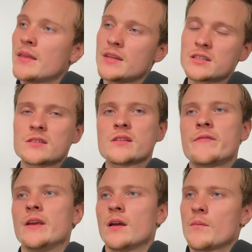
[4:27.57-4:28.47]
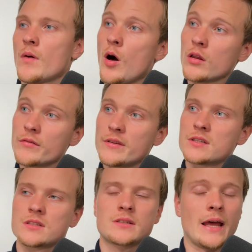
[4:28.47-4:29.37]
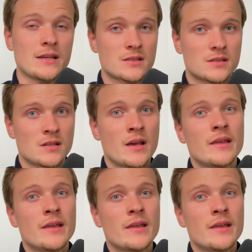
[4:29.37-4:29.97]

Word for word: This is the thing, all of these tasks,